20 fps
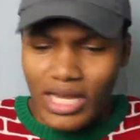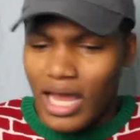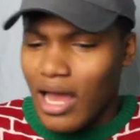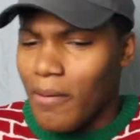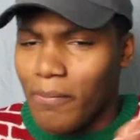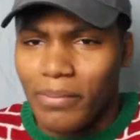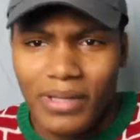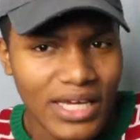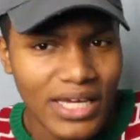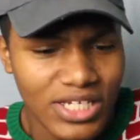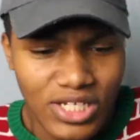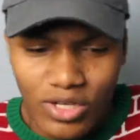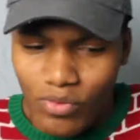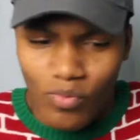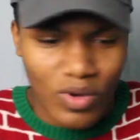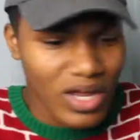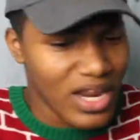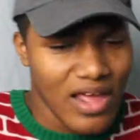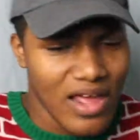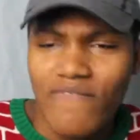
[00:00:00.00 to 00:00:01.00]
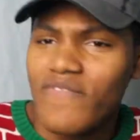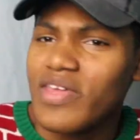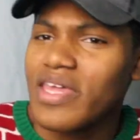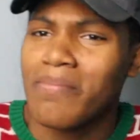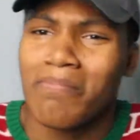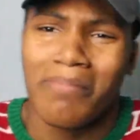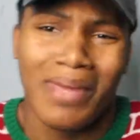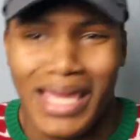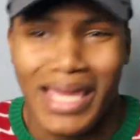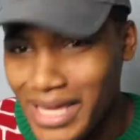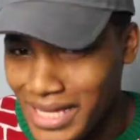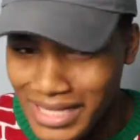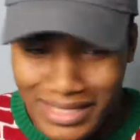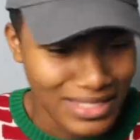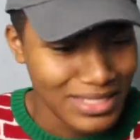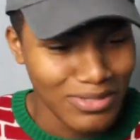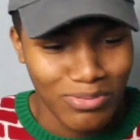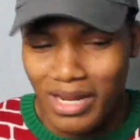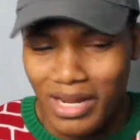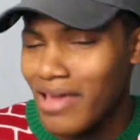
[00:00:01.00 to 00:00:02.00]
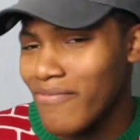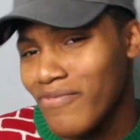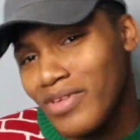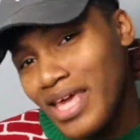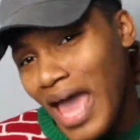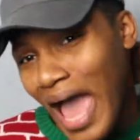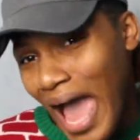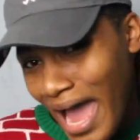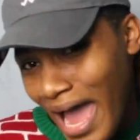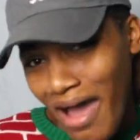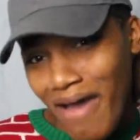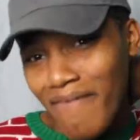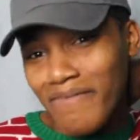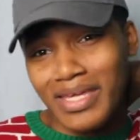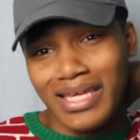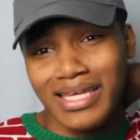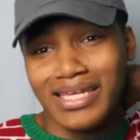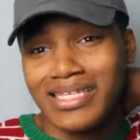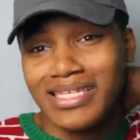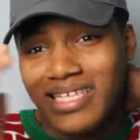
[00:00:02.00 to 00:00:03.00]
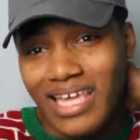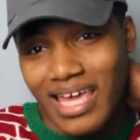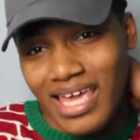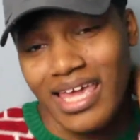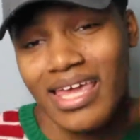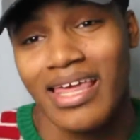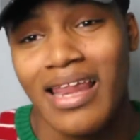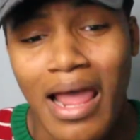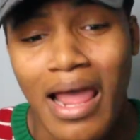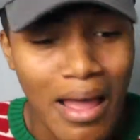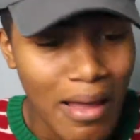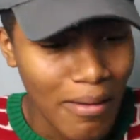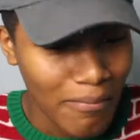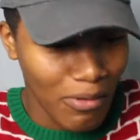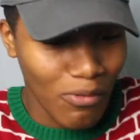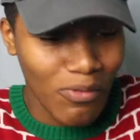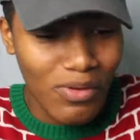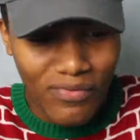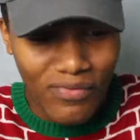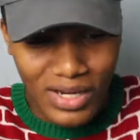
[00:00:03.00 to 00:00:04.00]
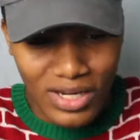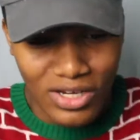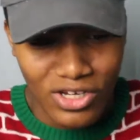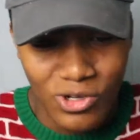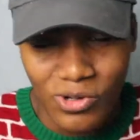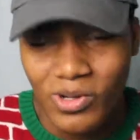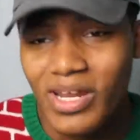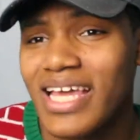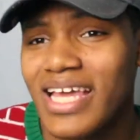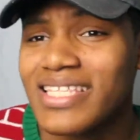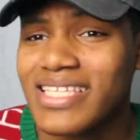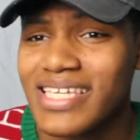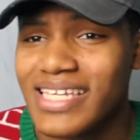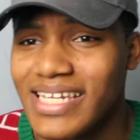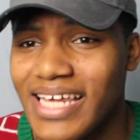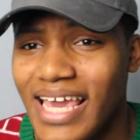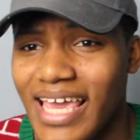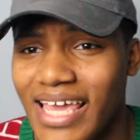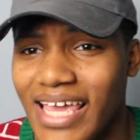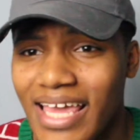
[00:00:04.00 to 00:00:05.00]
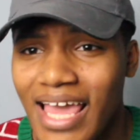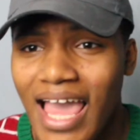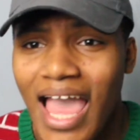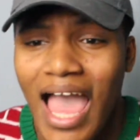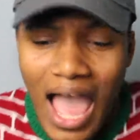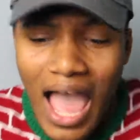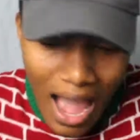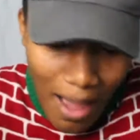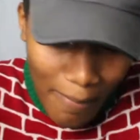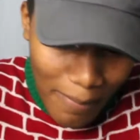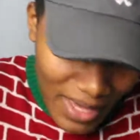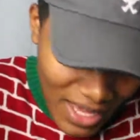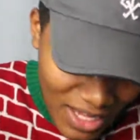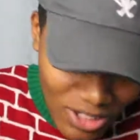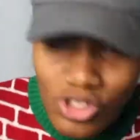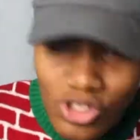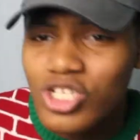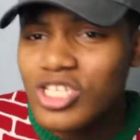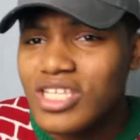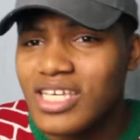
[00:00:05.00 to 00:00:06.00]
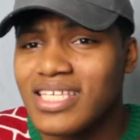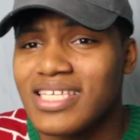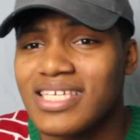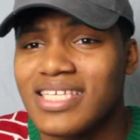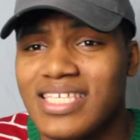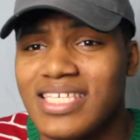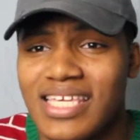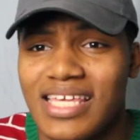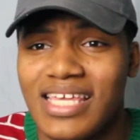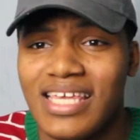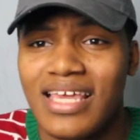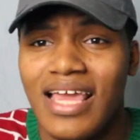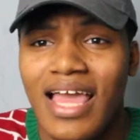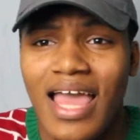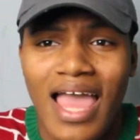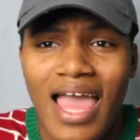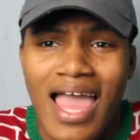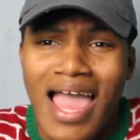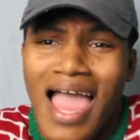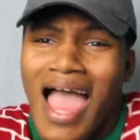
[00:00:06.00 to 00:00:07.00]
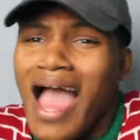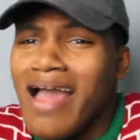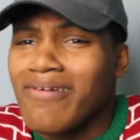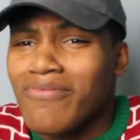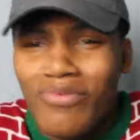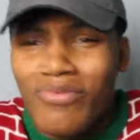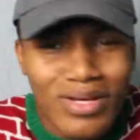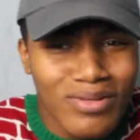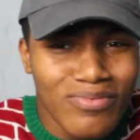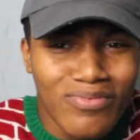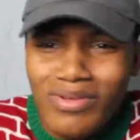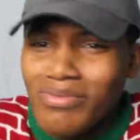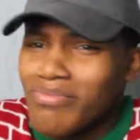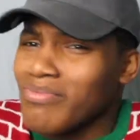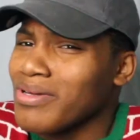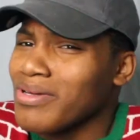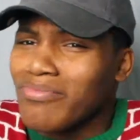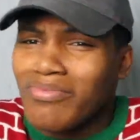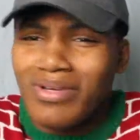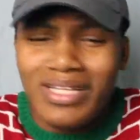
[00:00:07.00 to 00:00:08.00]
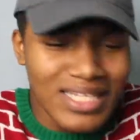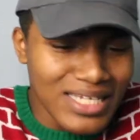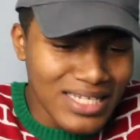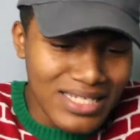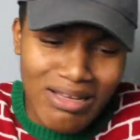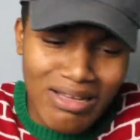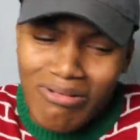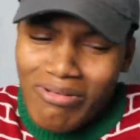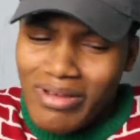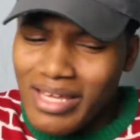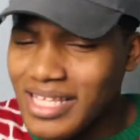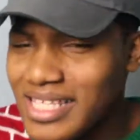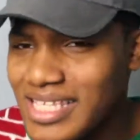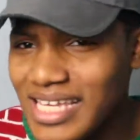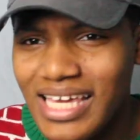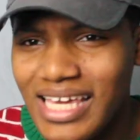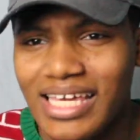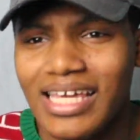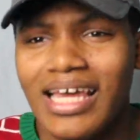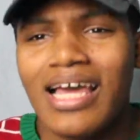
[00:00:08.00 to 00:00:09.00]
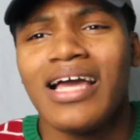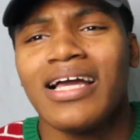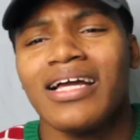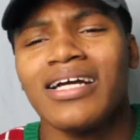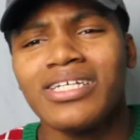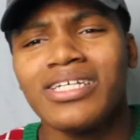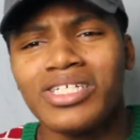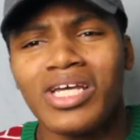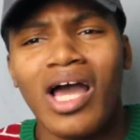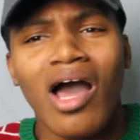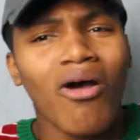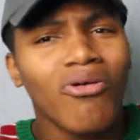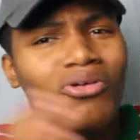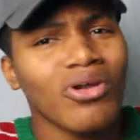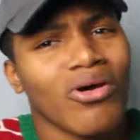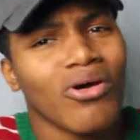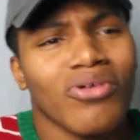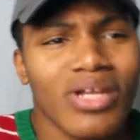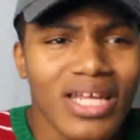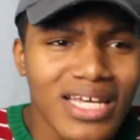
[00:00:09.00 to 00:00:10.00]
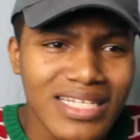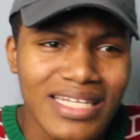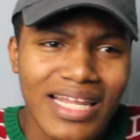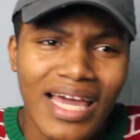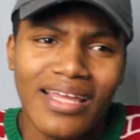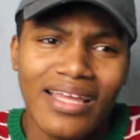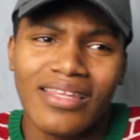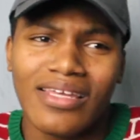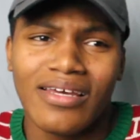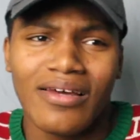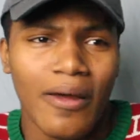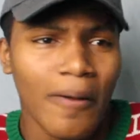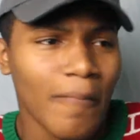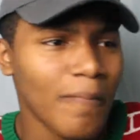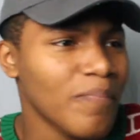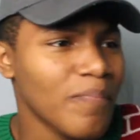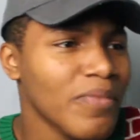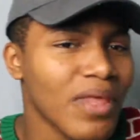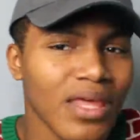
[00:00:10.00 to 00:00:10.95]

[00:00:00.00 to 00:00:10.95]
completion, whatever it means, whatever you, however you say it, but we finna do that today. I'm interested to see what this gonna intake, cause y'all know that's like the